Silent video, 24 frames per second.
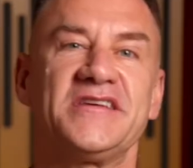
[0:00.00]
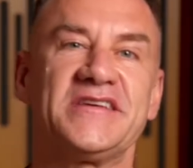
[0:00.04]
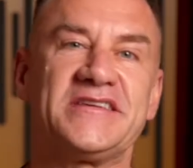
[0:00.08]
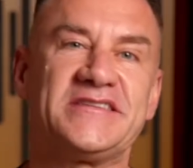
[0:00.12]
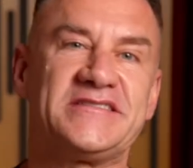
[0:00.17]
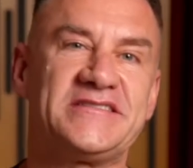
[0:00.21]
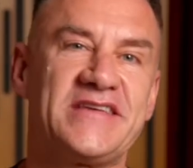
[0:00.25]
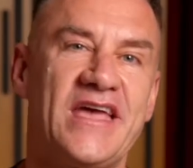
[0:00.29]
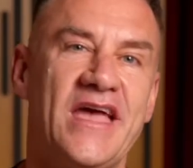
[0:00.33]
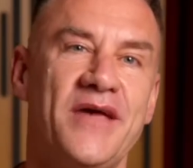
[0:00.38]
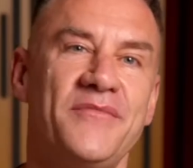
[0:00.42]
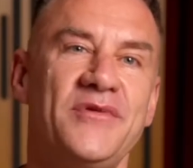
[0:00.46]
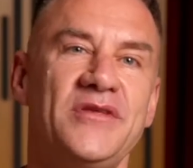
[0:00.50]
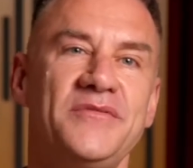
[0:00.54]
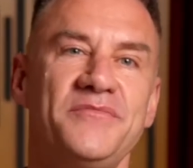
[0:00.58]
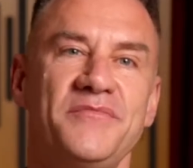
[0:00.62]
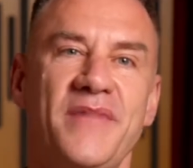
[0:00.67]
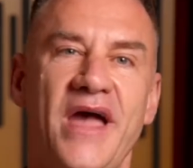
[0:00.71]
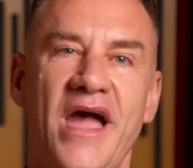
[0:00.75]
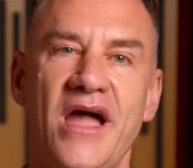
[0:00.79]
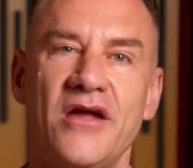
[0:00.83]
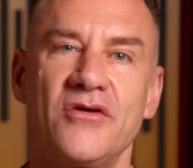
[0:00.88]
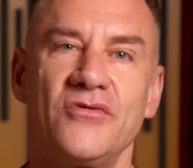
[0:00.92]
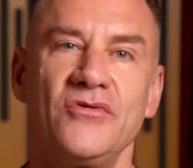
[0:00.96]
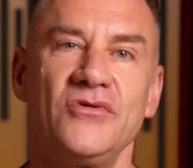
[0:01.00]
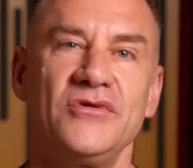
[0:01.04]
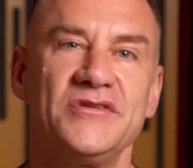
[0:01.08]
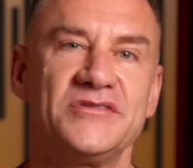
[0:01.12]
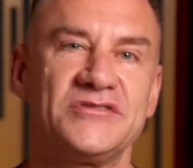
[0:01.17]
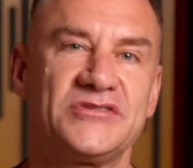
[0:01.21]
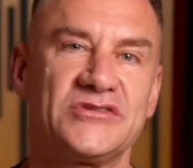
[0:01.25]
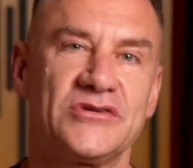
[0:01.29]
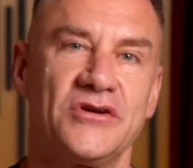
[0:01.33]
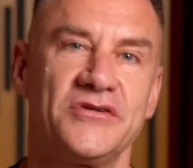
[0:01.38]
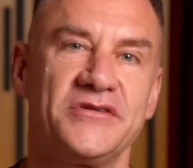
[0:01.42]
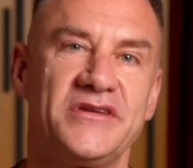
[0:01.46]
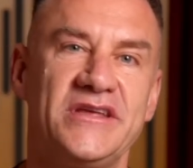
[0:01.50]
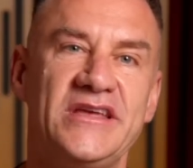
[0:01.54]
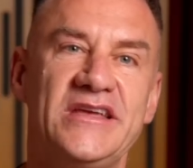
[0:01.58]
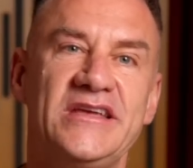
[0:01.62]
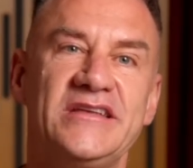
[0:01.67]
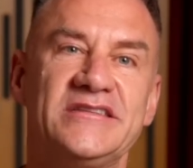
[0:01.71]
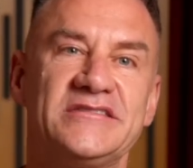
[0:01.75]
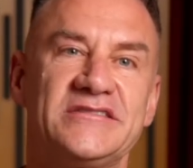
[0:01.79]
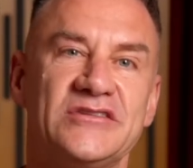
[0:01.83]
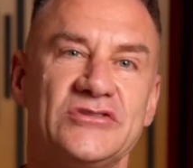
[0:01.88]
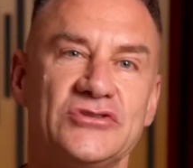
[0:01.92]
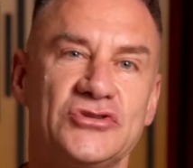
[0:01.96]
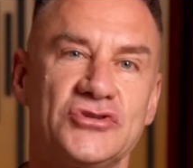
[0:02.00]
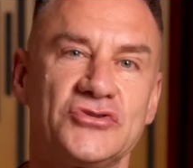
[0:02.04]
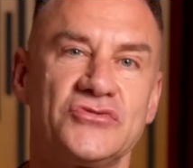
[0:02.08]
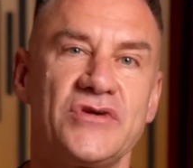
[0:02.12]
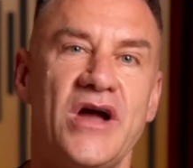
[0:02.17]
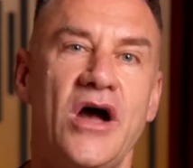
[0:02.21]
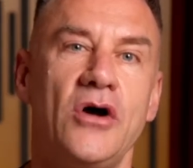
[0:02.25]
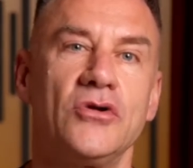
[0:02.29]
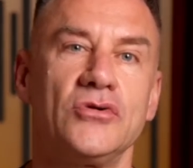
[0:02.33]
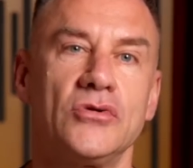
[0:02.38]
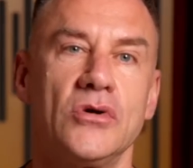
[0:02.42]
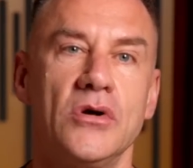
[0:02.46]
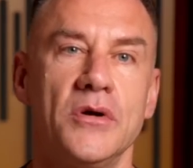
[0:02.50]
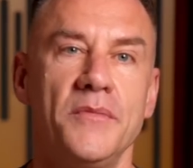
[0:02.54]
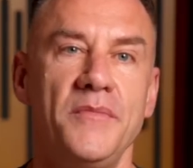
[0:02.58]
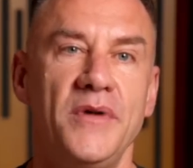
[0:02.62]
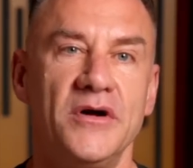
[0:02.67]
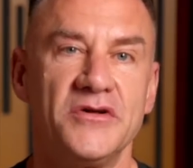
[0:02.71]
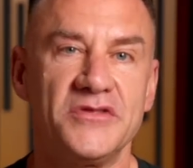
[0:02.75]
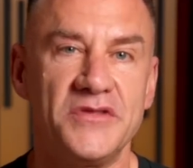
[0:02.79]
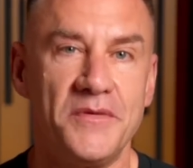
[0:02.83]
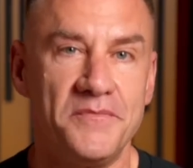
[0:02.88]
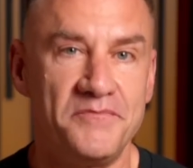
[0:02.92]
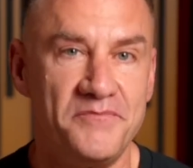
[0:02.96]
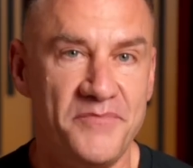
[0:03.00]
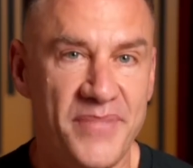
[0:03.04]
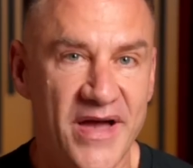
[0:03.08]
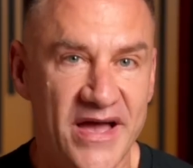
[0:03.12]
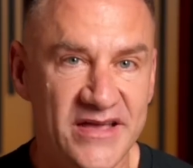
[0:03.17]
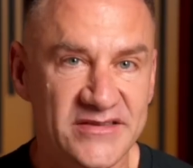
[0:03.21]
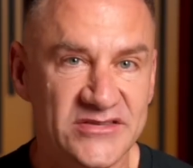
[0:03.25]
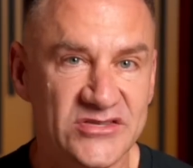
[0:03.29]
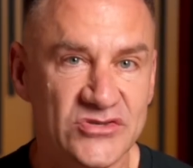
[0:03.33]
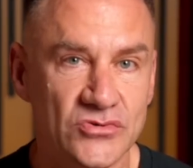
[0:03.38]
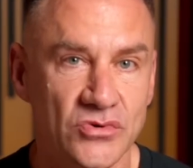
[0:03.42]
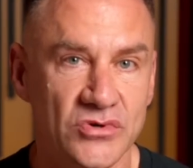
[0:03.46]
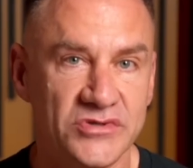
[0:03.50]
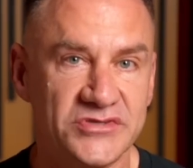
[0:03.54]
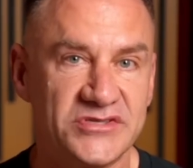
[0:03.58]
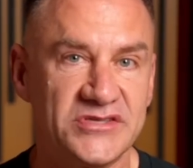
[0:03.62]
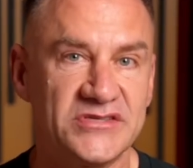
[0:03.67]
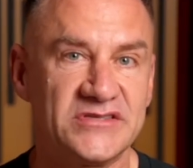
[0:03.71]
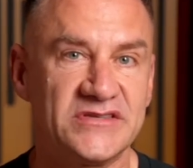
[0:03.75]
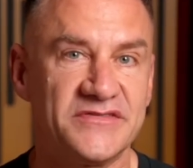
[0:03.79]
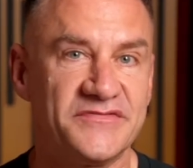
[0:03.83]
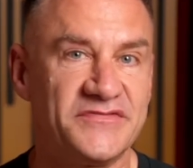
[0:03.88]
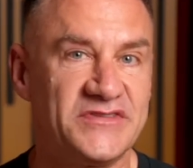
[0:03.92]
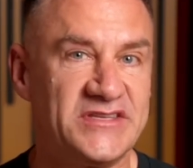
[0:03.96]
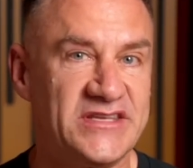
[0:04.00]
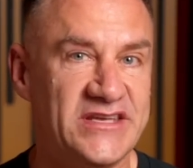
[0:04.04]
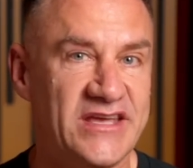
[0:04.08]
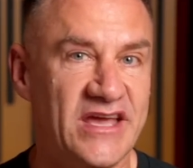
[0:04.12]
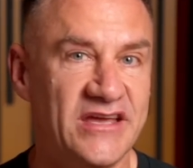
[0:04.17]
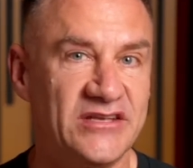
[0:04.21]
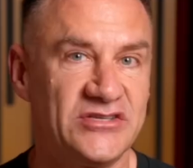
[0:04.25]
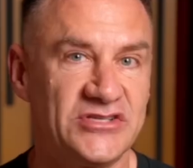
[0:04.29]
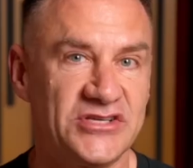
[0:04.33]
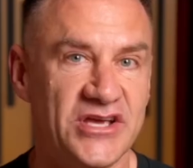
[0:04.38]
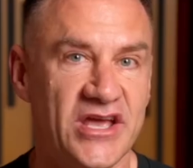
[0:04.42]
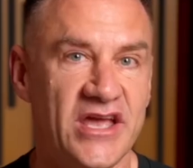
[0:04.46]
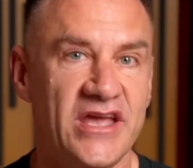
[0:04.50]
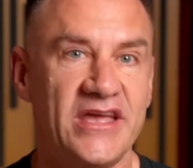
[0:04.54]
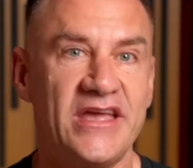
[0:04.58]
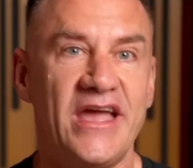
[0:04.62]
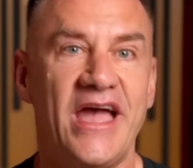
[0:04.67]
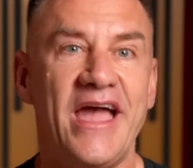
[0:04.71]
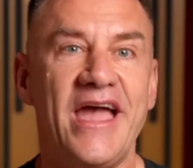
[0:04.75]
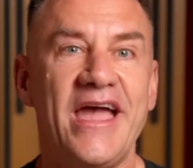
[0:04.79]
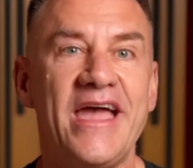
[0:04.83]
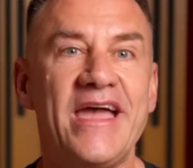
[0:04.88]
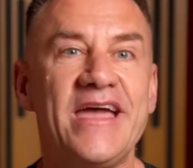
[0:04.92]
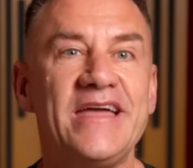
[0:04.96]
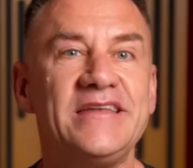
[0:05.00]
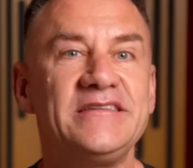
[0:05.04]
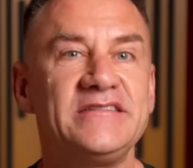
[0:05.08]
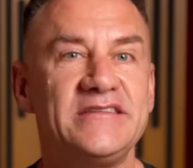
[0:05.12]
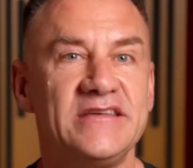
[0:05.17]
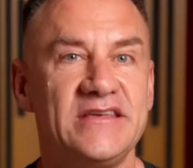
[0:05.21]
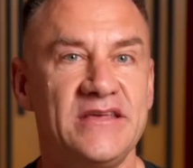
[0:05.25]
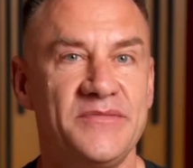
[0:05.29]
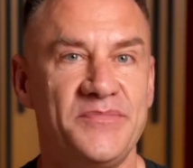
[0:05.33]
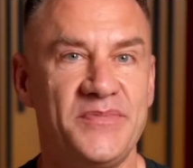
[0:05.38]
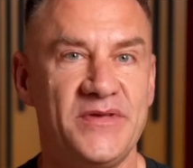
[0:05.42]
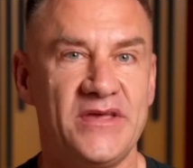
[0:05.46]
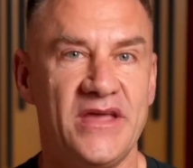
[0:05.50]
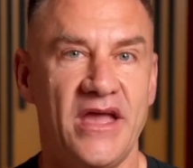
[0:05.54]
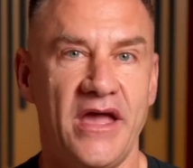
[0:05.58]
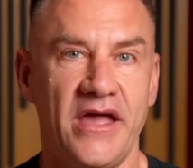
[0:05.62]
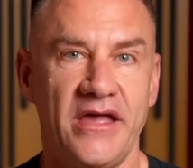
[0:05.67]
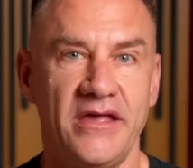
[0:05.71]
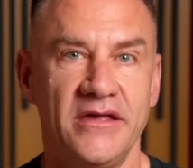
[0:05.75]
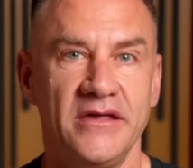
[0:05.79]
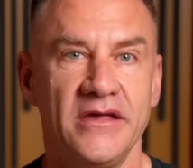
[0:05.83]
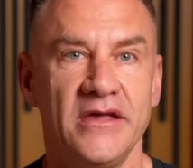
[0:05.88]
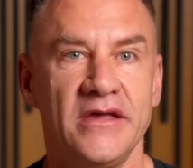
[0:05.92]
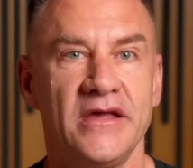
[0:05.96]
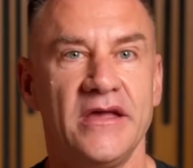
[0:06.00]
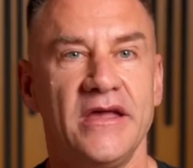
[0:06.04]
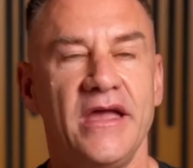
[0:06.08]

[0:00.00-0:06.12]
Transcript: like salmon, mackerel, and sardines, and trout are among the best sources of D H A and E P A.